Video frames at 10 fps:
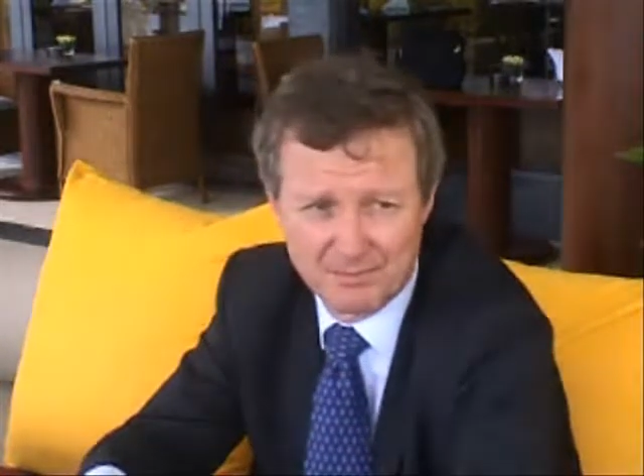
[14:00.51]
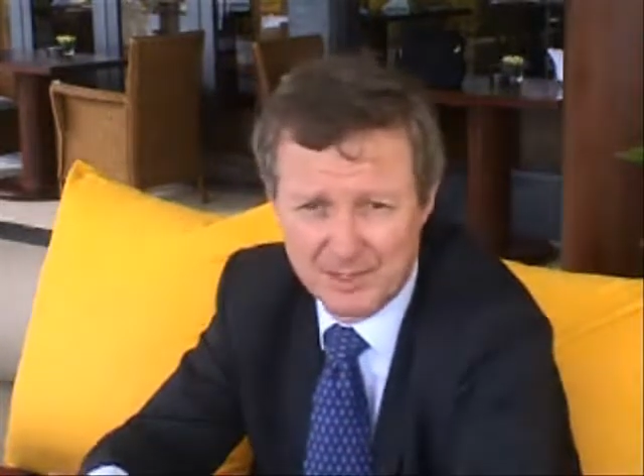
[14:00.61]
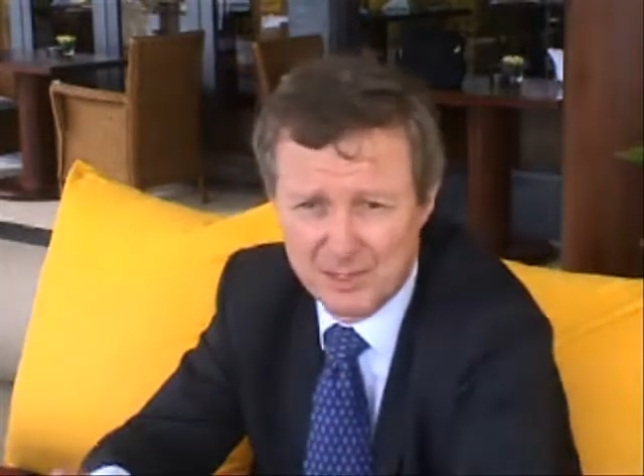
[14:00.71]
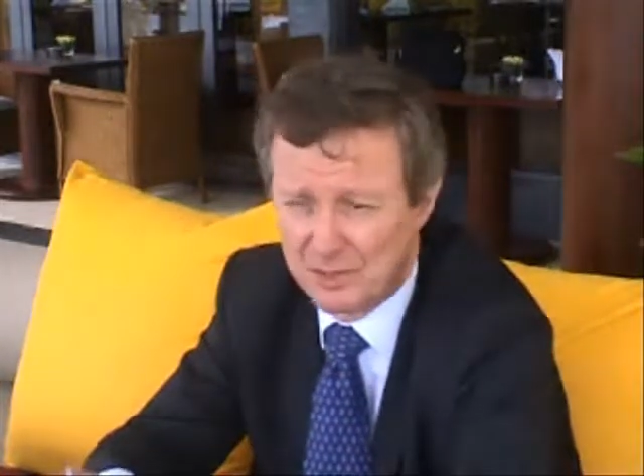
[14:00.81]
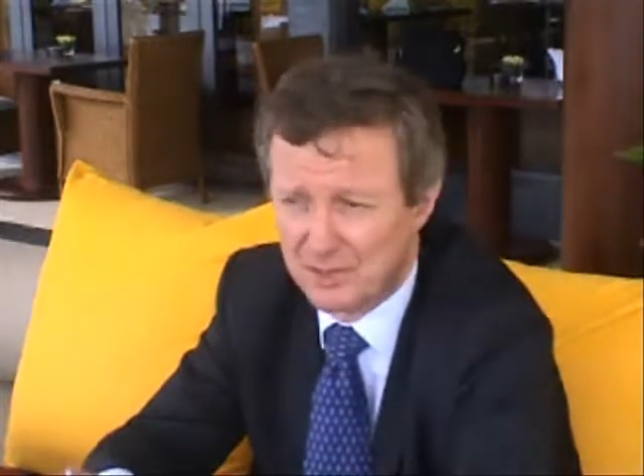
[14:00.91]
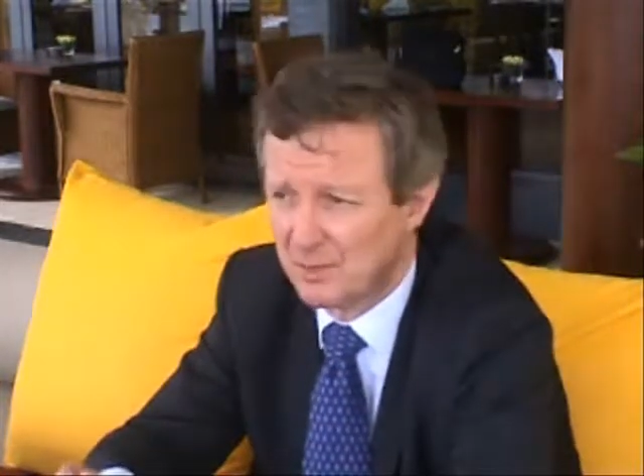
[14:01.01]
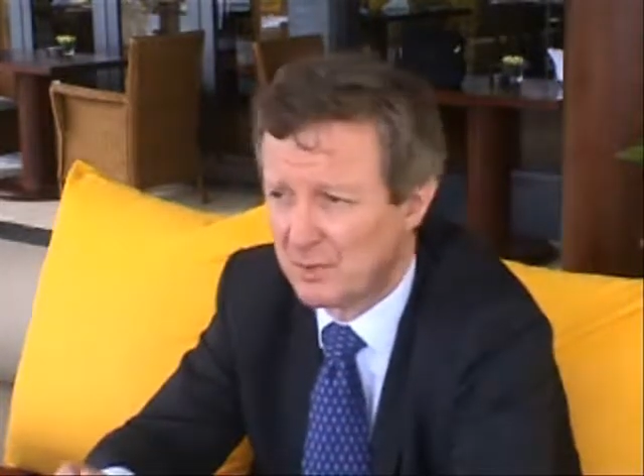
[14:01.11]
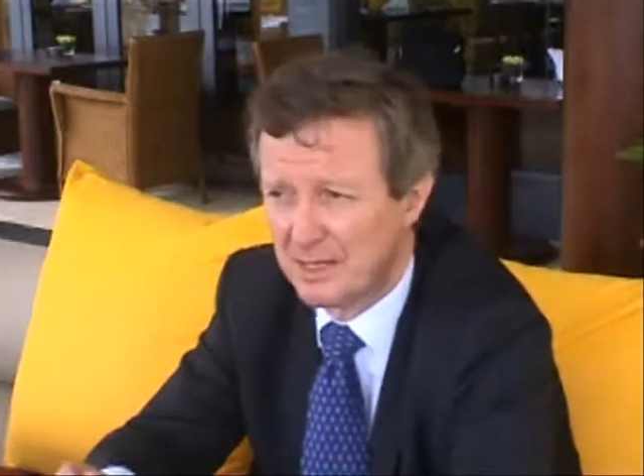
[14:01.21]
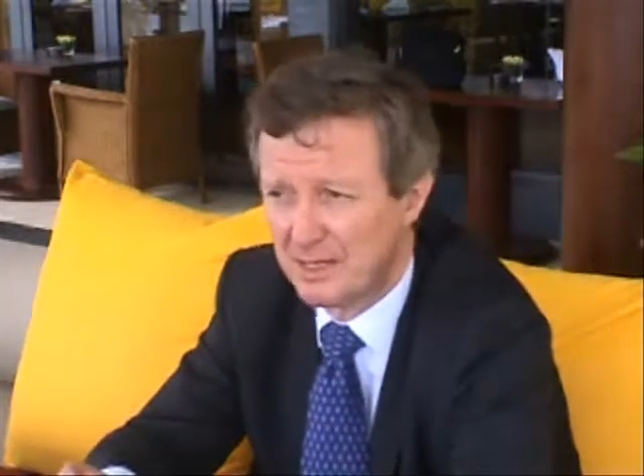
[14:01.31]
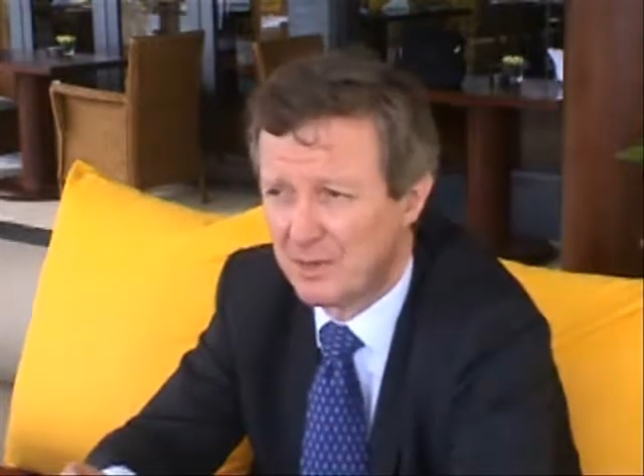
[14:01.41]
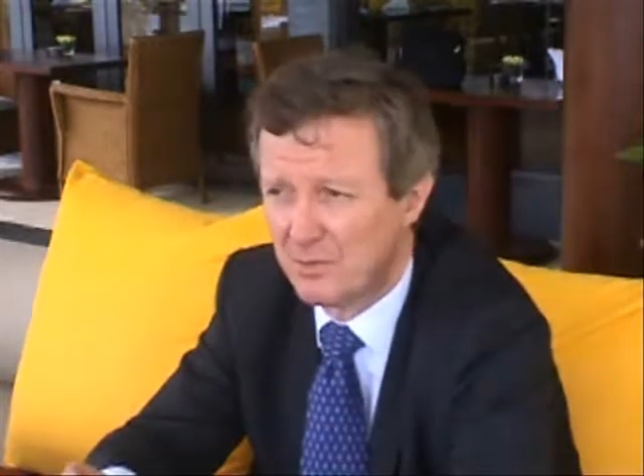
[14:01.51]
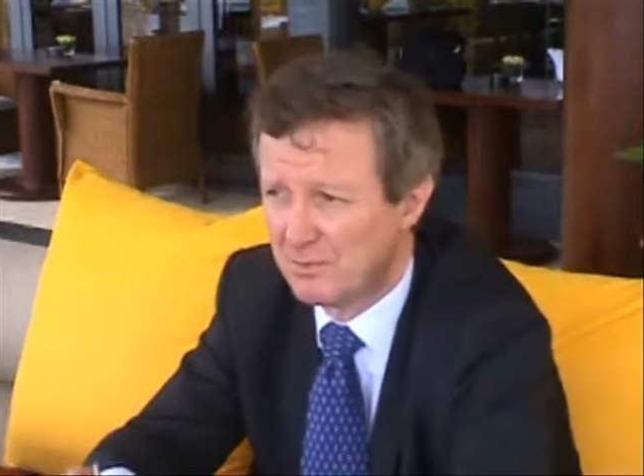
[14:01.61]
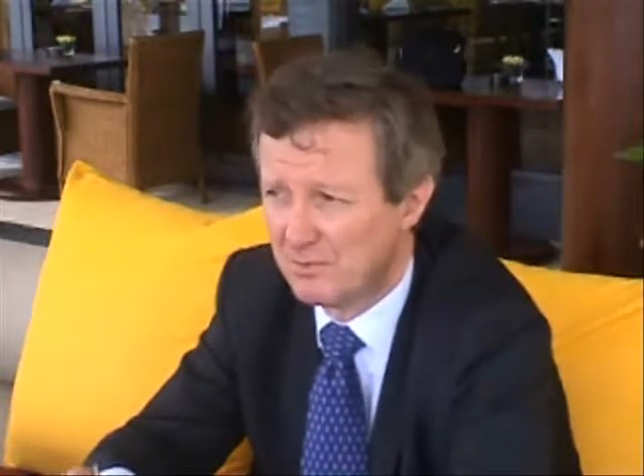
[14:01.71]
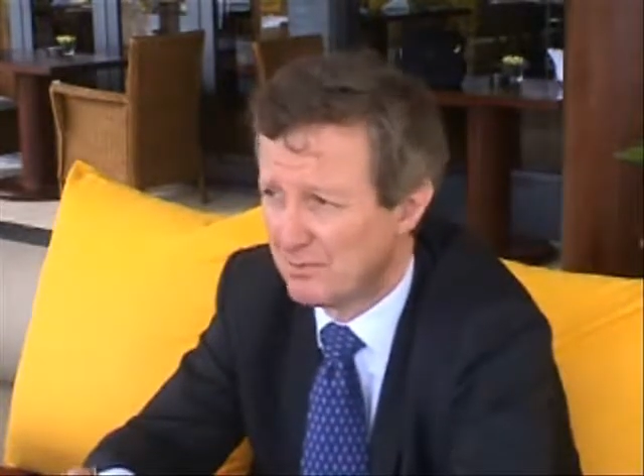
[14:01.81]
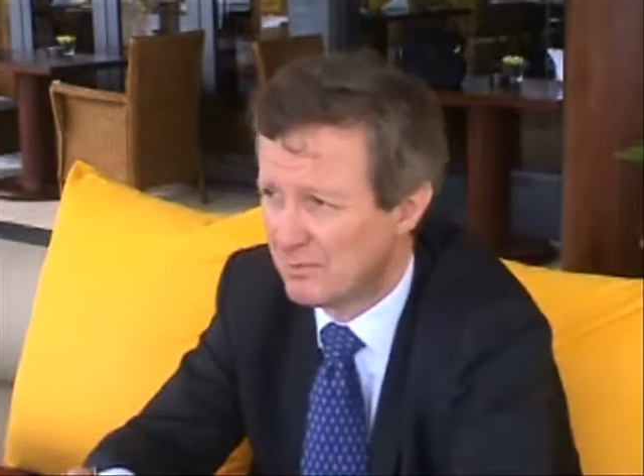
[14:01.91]
injured in a way that they
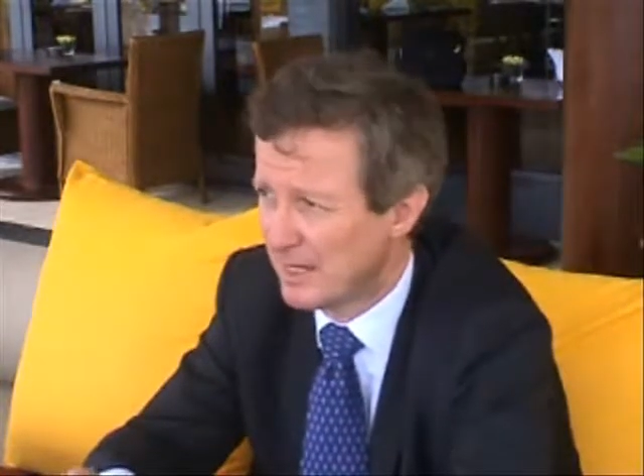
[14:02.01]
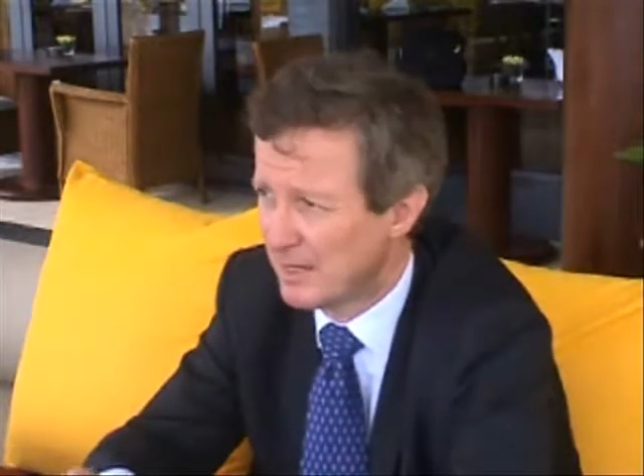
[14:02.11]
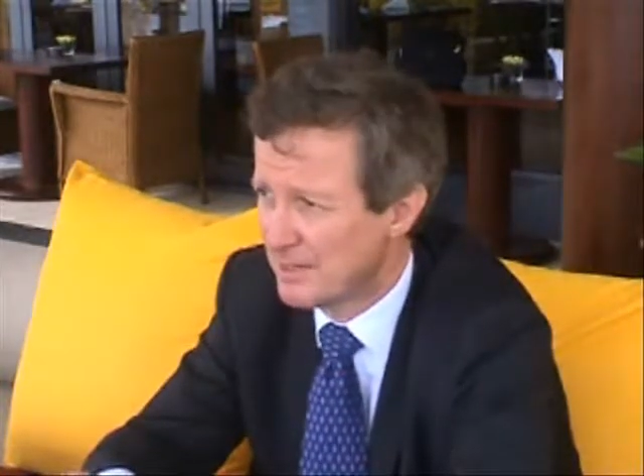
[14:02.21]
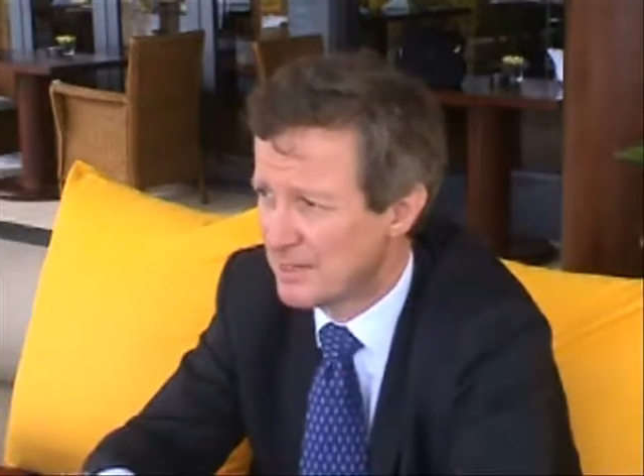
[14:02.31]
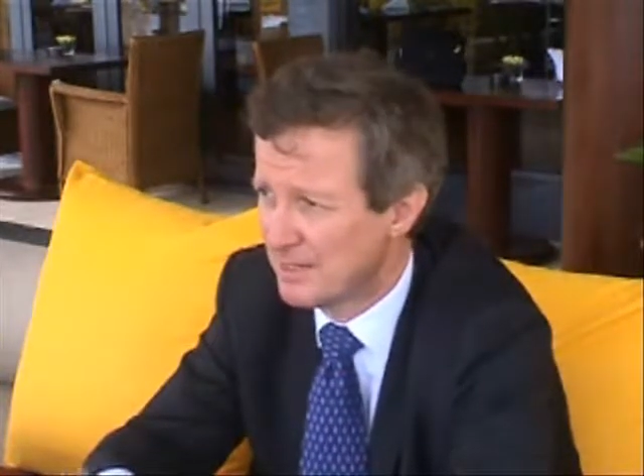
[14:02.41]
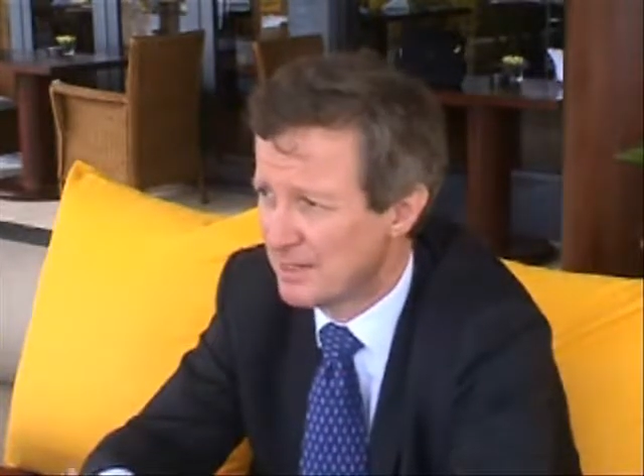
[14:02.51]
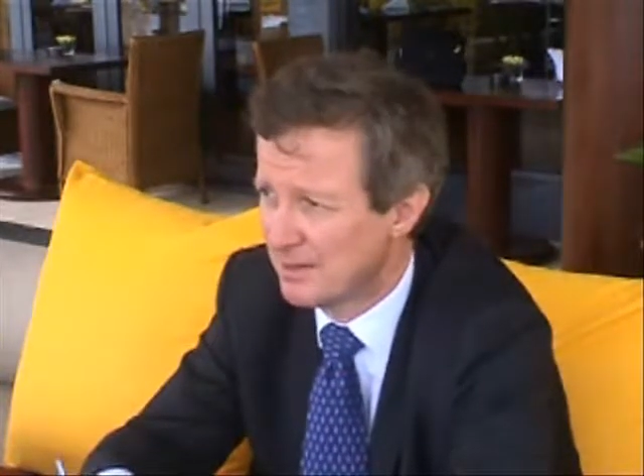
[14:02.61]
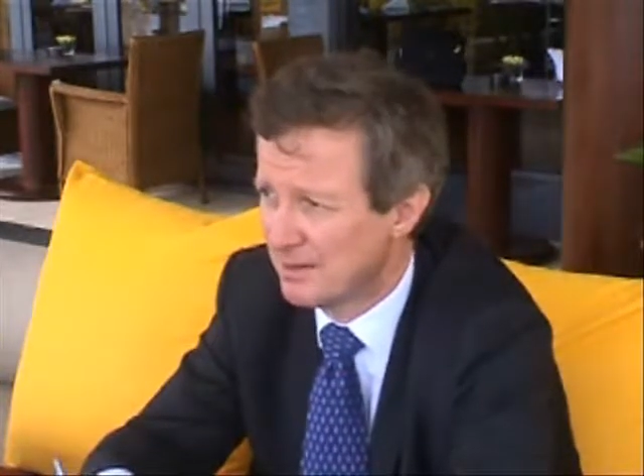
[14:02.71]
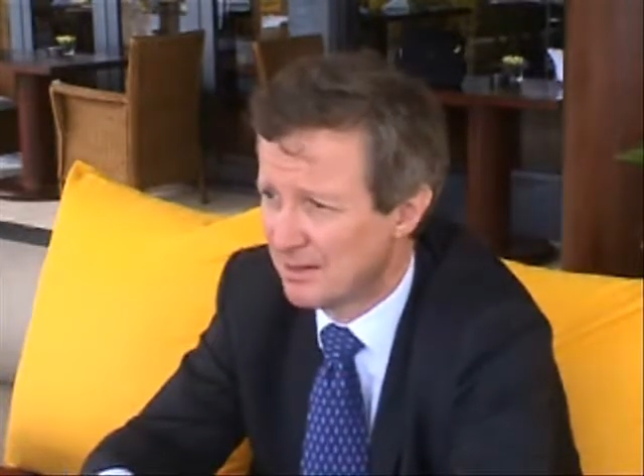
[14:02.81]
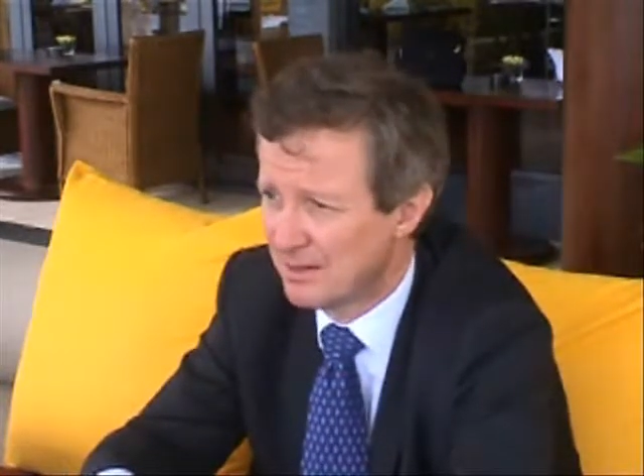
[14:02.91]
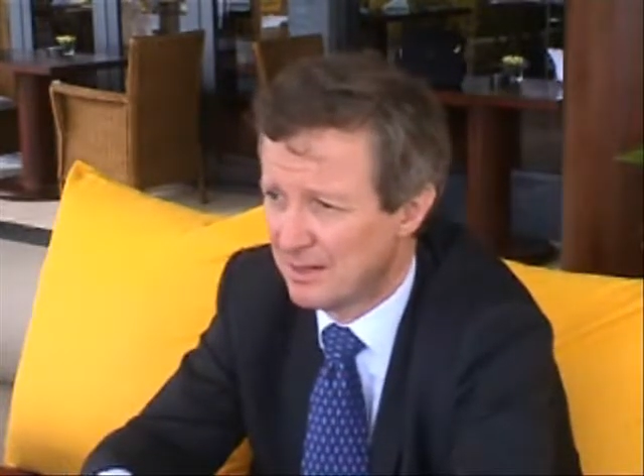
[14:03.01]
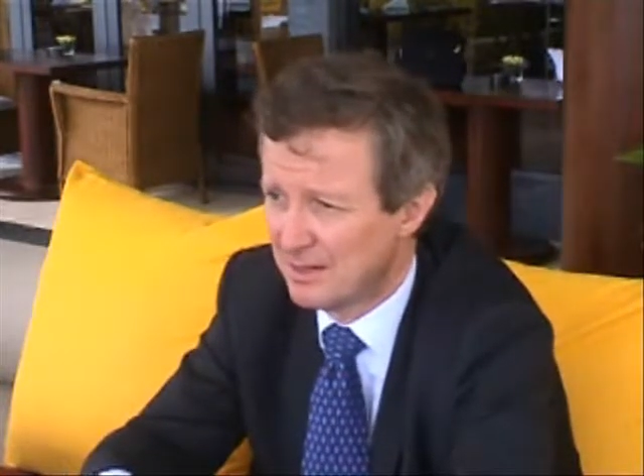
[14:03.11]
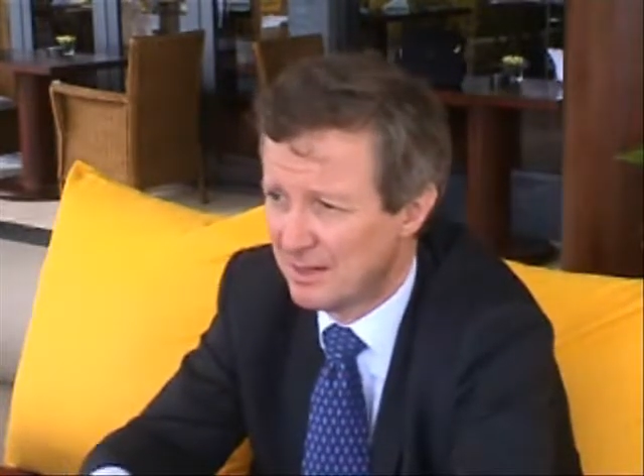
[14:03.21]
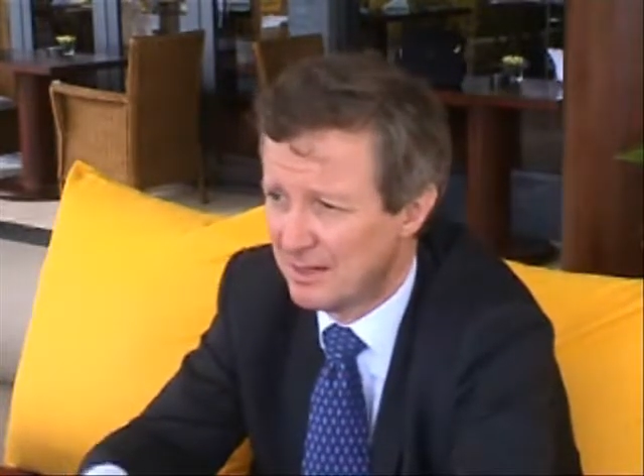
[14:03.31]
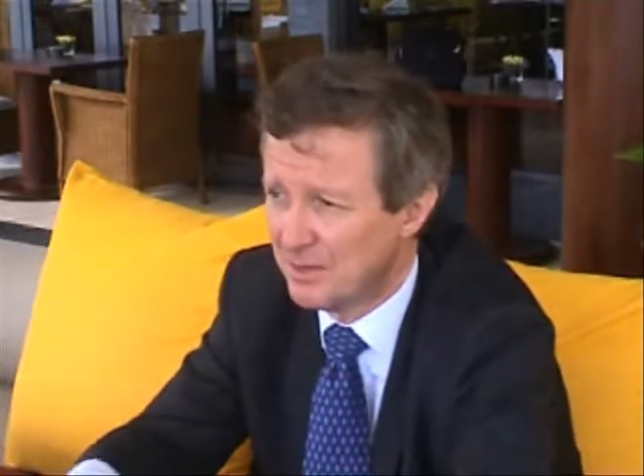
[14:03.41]
wouldn't take the risk
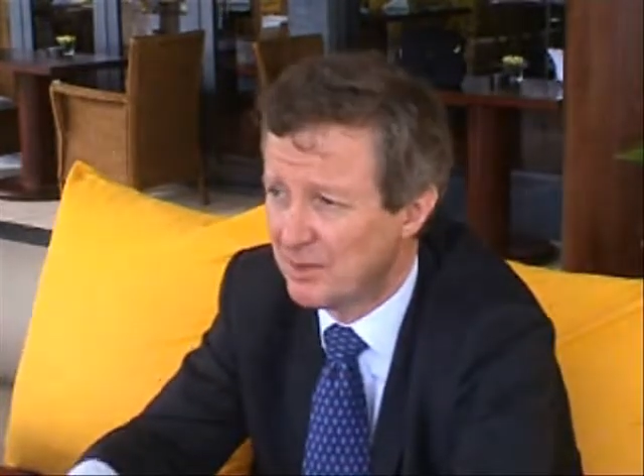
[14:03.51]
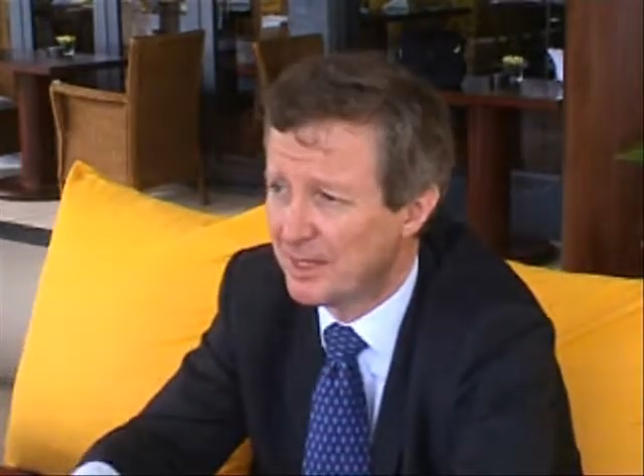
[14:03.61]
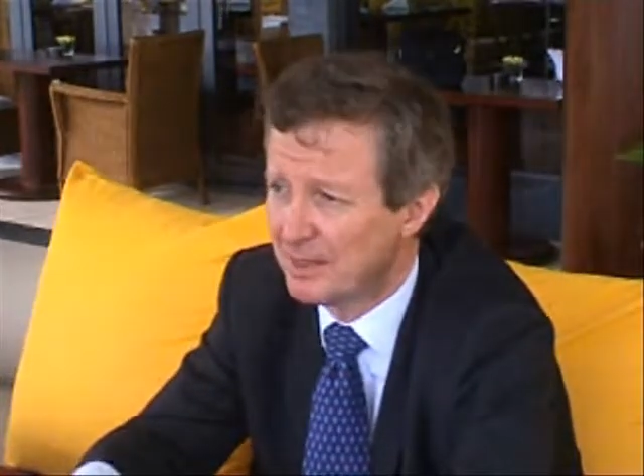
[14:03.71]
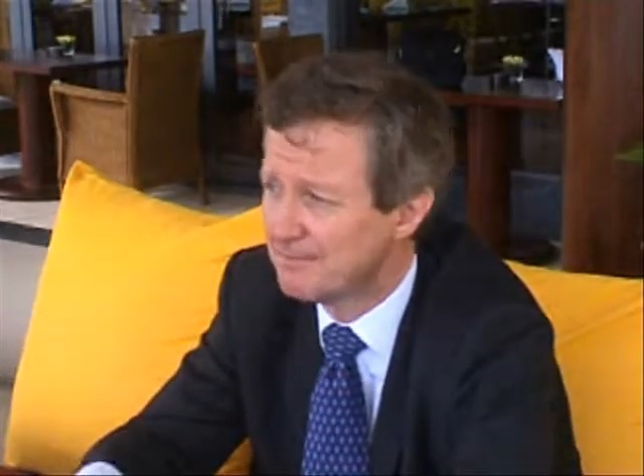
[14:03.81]
in the UK.